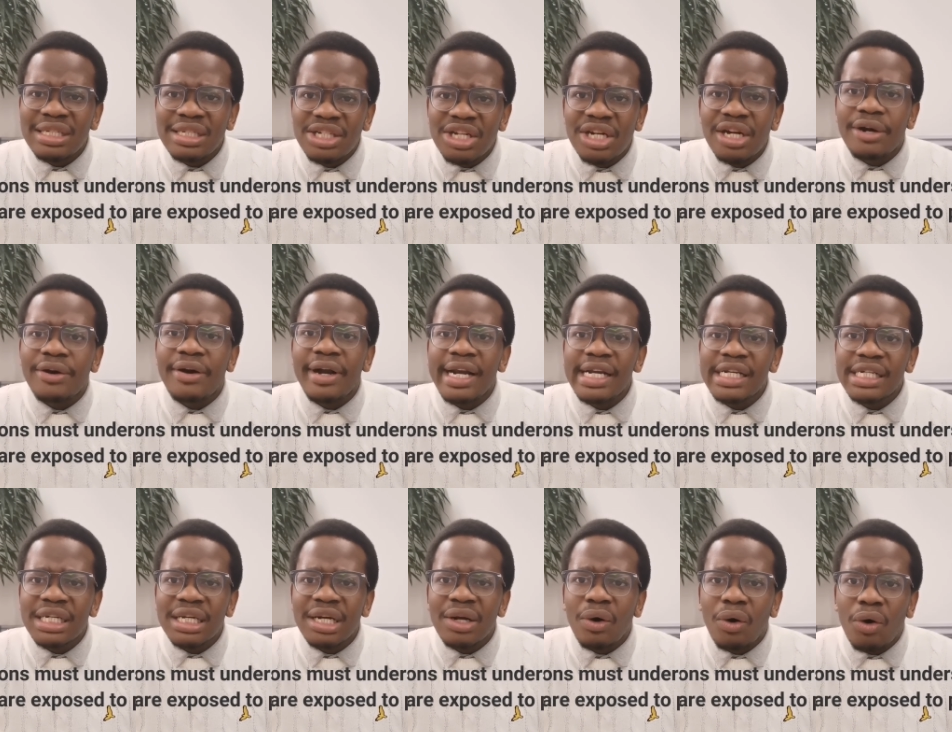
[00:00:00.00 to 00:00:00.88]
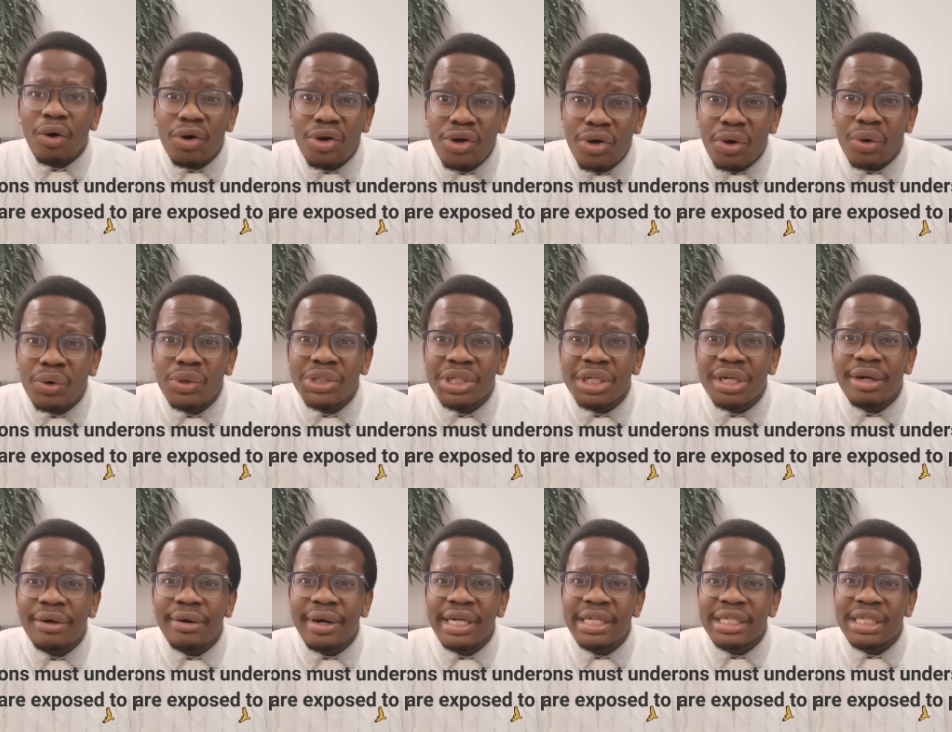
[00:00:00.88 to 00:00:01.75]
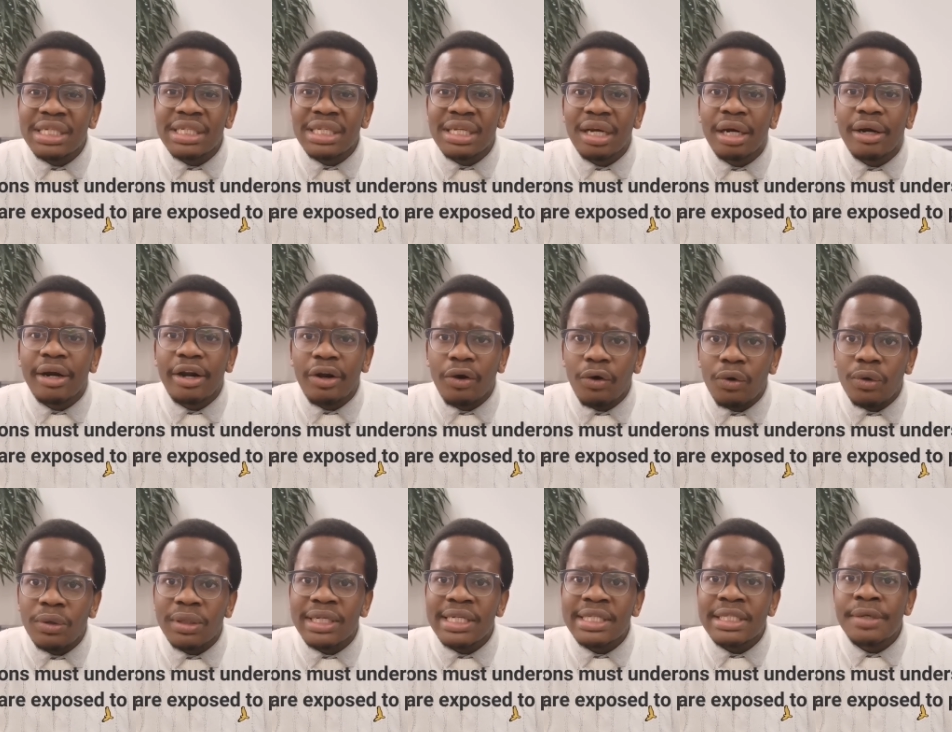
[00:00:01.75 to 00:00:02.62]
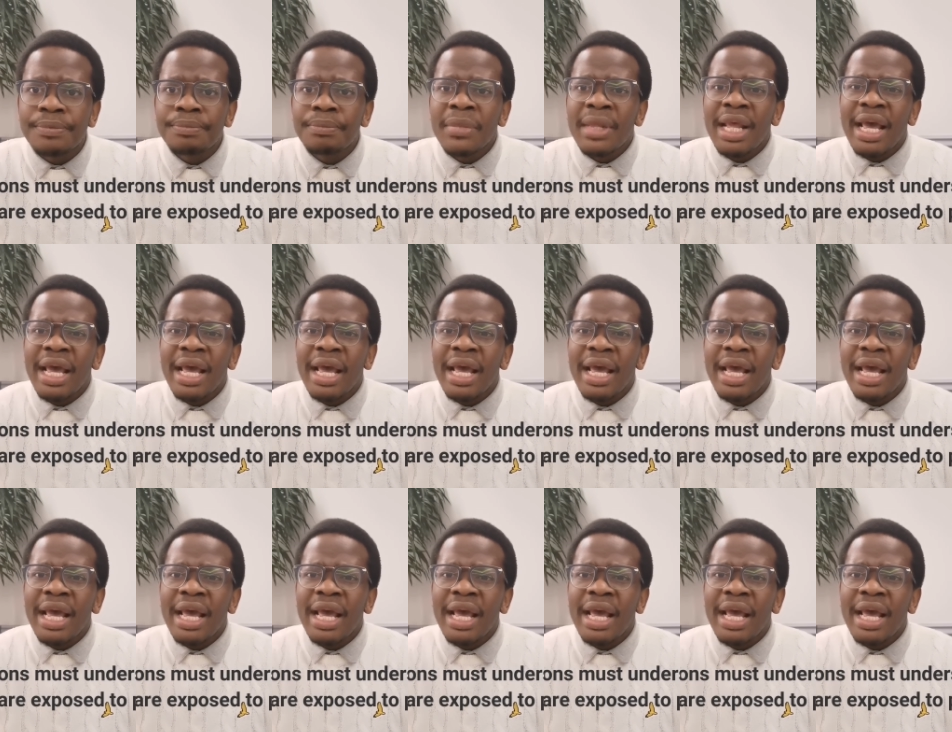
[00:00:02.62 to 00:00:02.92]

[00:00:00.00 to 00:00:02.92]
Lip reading: generation or no generation degree holders,